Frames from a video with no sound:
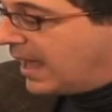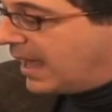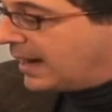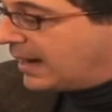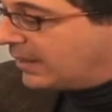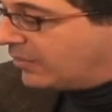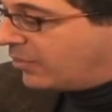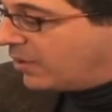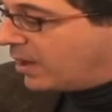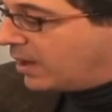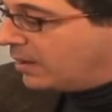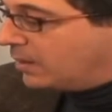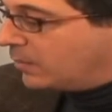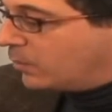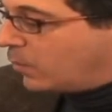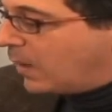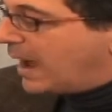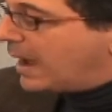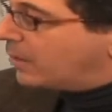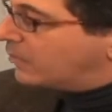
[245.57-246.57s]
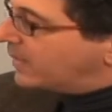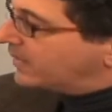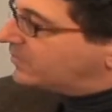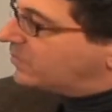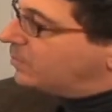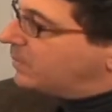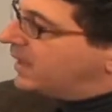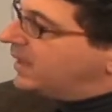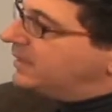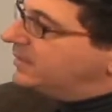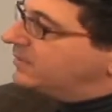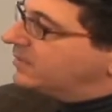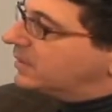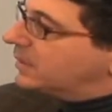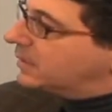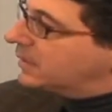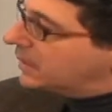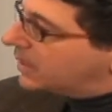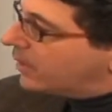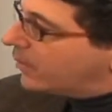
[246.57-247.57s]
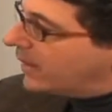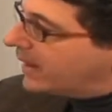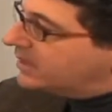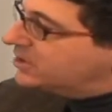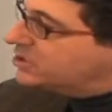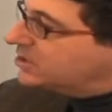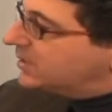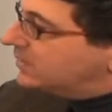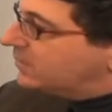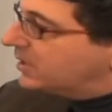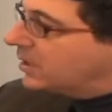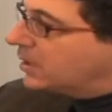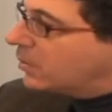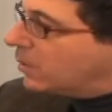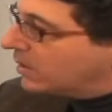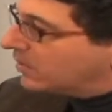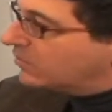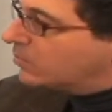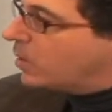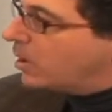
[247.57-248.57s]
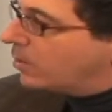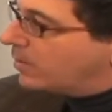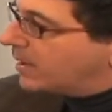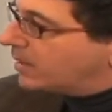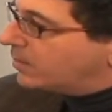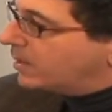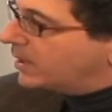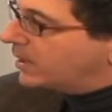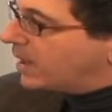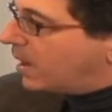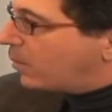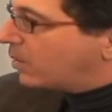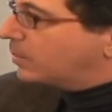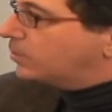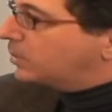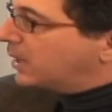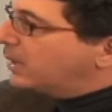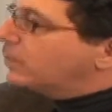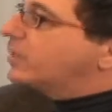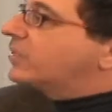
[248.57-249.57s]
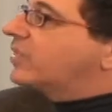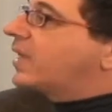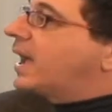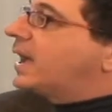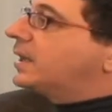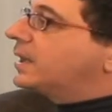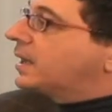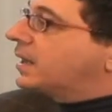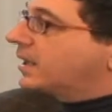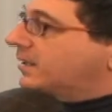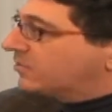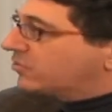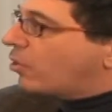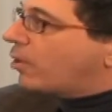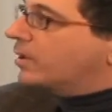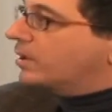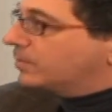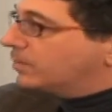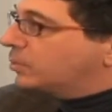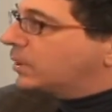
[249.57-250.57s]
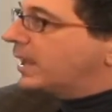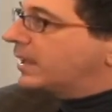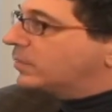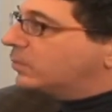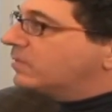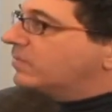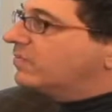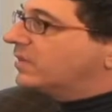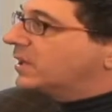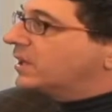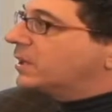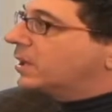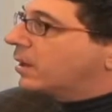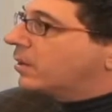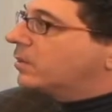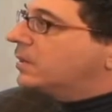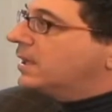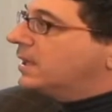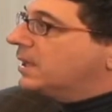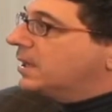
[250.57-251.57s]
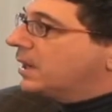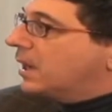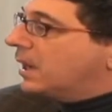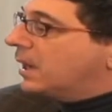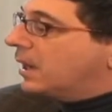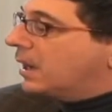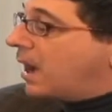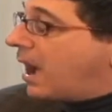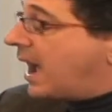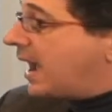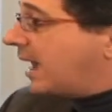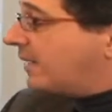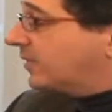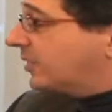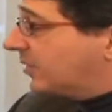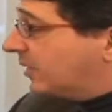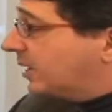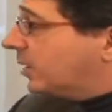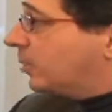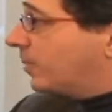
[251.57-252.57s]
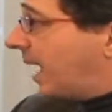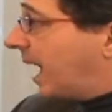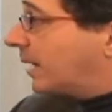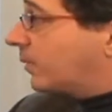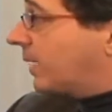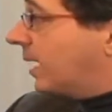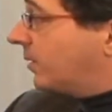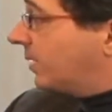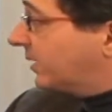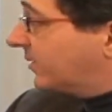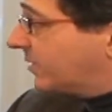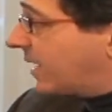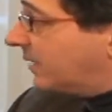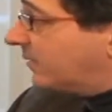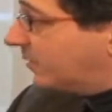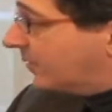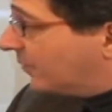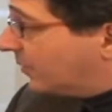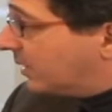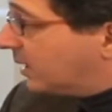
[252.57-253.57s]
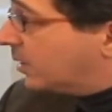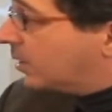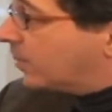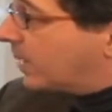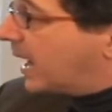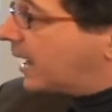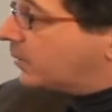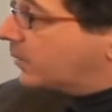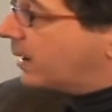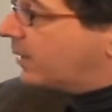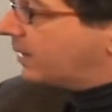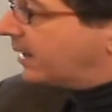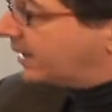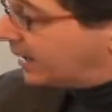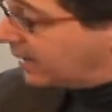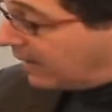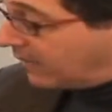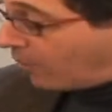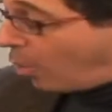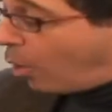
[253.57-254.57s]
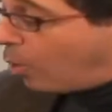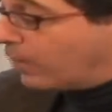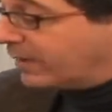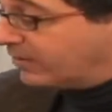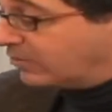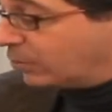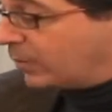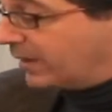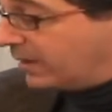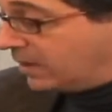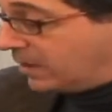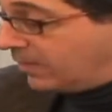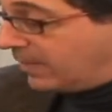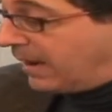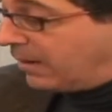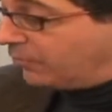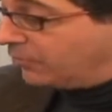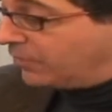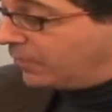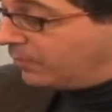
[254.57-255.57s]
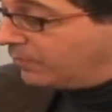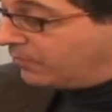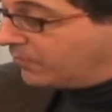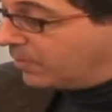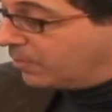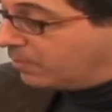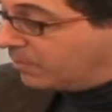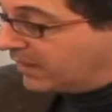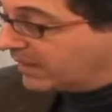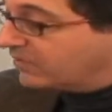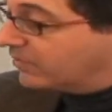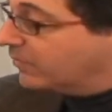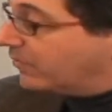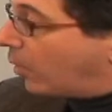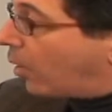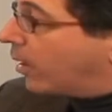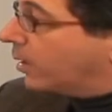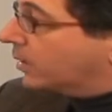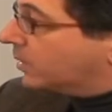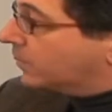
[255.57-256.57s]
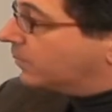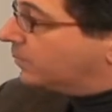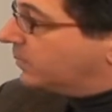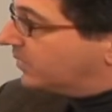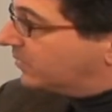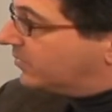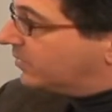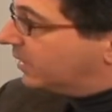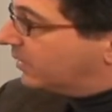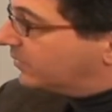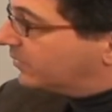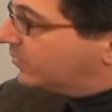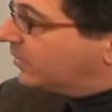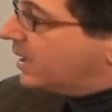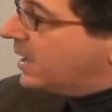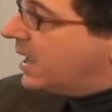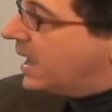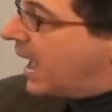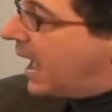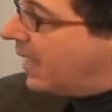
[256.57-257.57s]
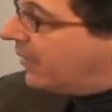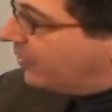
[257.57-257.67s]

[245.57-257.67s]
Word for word: And I thought, wow, that's amazing, you know, H D video on a small amount of money, I want to play with that. And I started playing with video. Uh, I have a theater background, extensive theater background, and I've always written about the, the mix of art and business mm-hmm.